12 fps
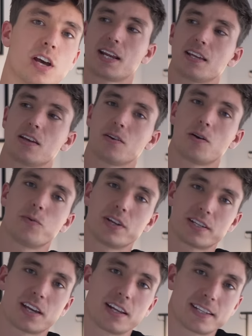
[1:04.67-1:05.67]
Today though, I wanted
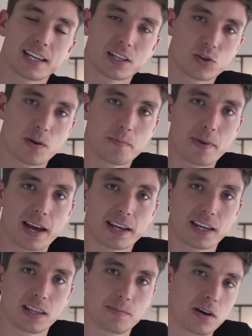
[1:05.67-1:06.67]
to kind of take a trip
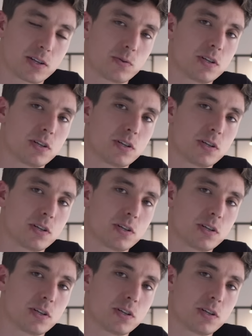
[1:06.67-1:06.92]
back in the past.